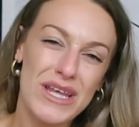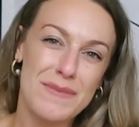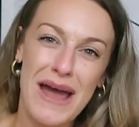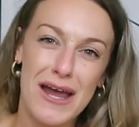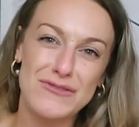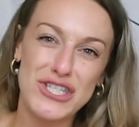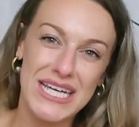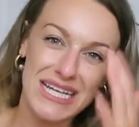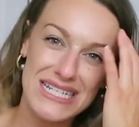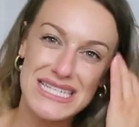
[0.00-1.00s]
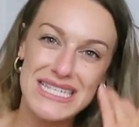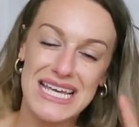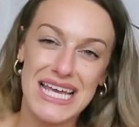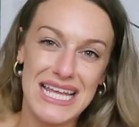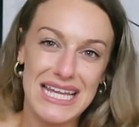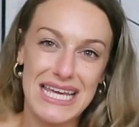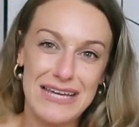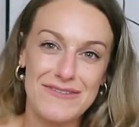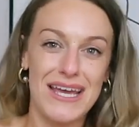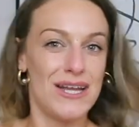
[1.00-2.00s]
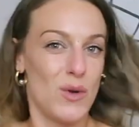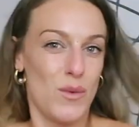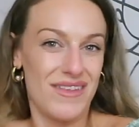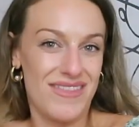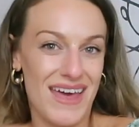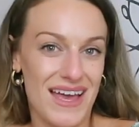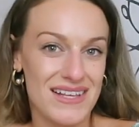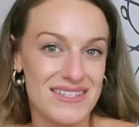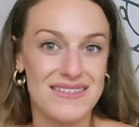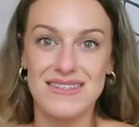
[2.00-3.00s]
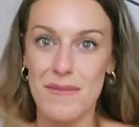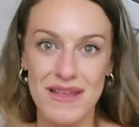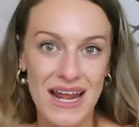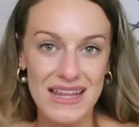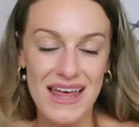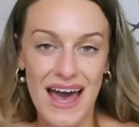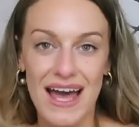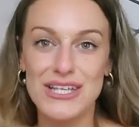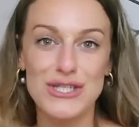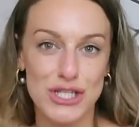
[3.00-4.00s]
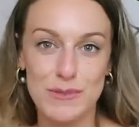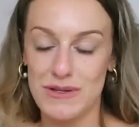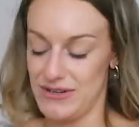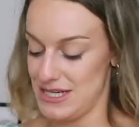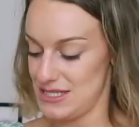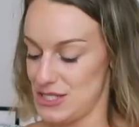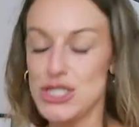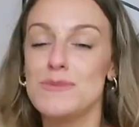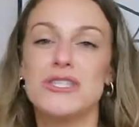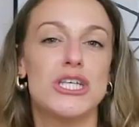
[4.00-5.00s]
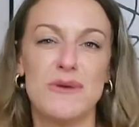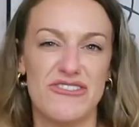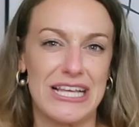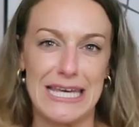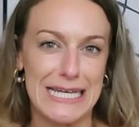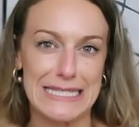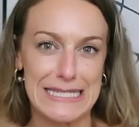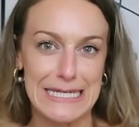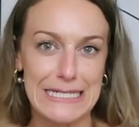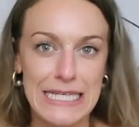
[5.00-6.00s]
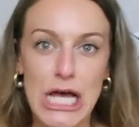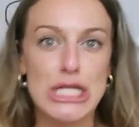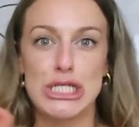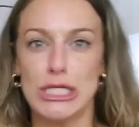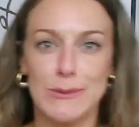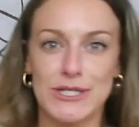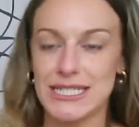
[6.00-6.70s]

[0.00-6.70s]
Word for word: with a pair of jeans in the evening with this, something like that, super really, super, super really easy, super